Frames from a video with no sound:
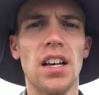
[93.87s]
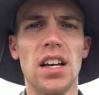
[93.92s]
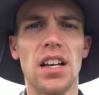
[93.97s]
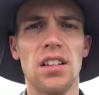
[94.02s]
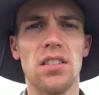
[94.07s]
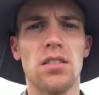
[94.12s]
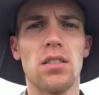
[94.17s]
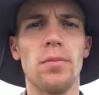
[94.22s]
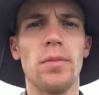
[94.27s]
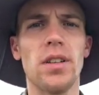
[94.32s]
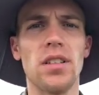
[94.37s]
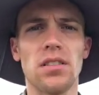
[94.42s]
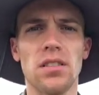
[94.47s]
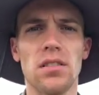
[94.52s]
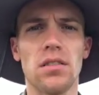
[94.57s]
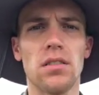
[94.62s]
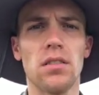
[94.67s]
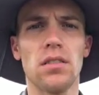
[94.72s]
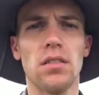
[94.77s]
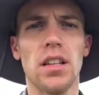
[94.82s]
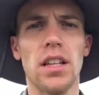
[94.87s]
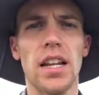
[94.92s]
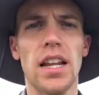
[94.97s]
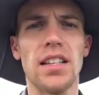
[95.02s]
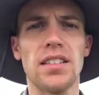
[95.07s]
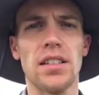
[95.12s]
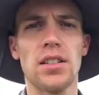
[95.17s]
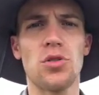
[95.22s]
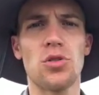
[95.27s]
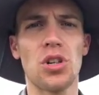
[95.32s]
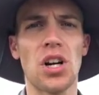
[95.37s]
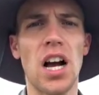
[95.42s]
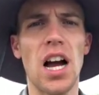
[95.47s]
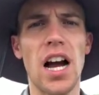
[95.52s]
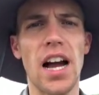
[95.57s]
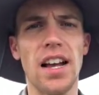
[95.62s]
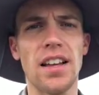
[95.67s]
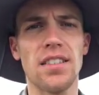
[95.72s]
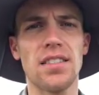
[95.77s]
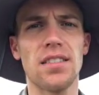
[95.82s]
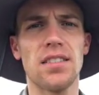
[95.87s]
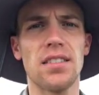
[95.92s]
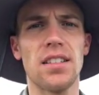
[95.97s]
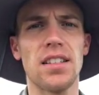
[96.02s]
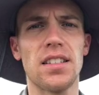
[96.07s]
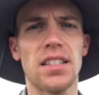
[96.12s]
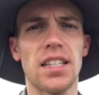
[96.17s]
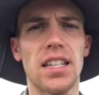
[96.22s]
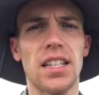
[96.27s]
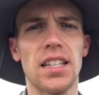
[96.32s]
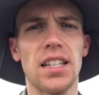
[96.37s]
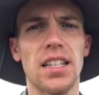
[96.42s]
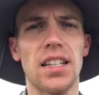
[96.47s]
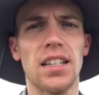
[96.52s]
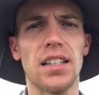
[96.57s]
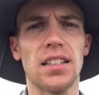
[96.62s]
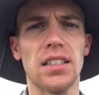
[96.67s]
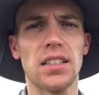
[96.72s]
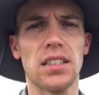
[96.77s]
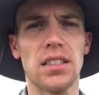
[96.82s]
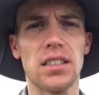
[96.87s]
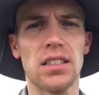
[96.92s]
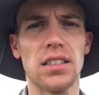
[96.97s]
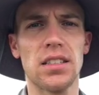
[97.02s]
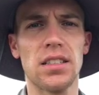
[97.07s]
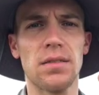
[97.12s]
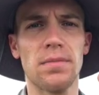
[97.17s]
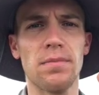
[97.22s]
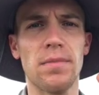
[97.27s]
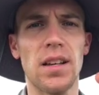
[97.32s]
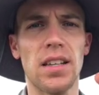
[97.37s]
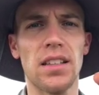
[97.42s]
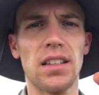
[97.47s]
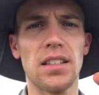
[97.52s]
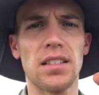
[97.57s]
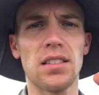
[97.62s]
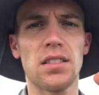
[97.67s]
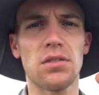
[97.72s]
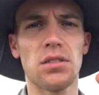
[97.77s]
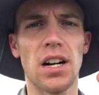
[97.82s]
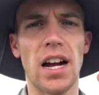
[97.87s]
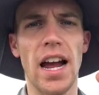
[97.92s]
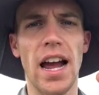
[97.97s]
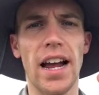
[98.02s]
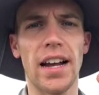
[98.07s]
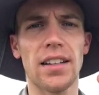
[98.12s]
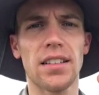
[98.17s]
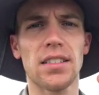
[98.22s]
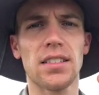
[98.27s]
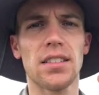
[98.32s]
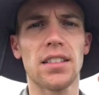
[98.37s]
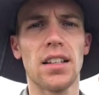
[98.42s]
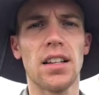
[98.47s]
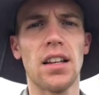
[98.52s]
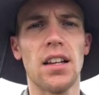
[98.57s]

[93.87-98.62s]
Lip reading: And so it means that as it dries, it's gonna make these cracks.